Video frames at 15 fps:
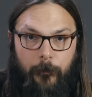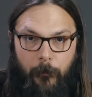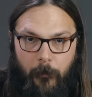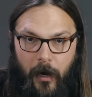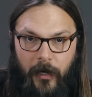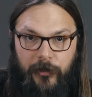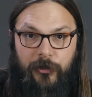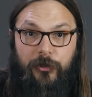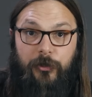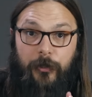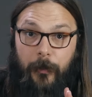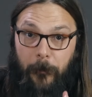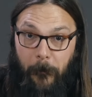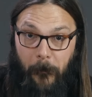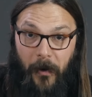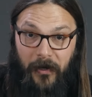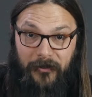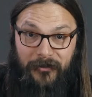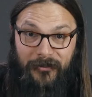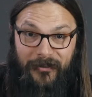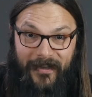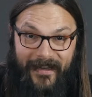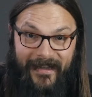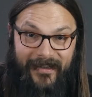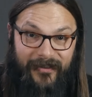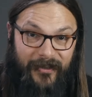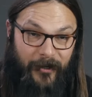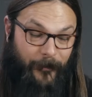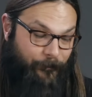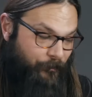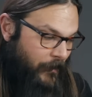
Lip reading: much, much easier.